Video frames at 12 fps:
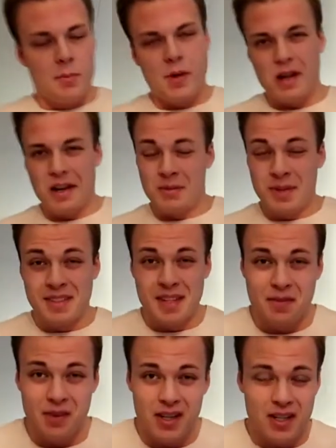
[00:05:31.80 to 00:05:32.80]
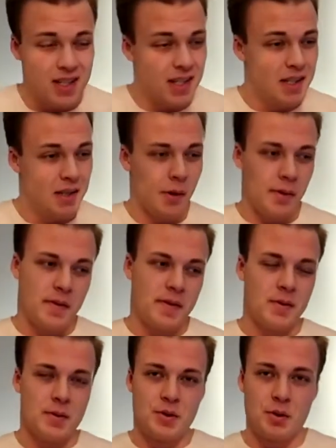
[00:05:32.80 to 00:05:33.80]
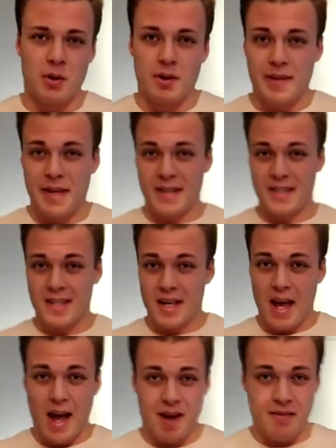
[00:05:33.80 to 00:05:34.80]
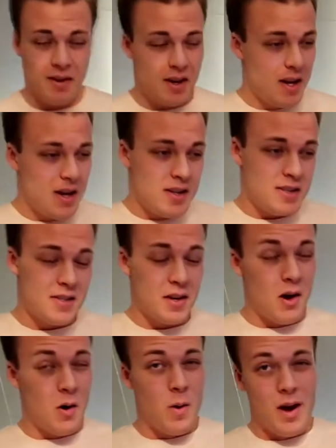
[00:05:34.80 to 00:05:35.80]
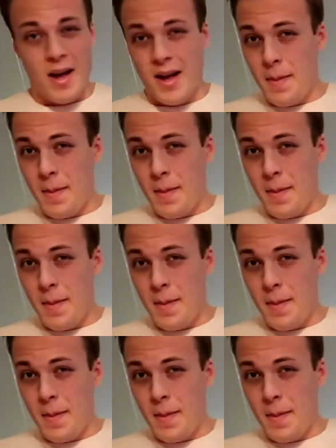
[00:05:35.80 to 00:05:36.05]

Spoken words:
be a little bit different, not the usual things I have. So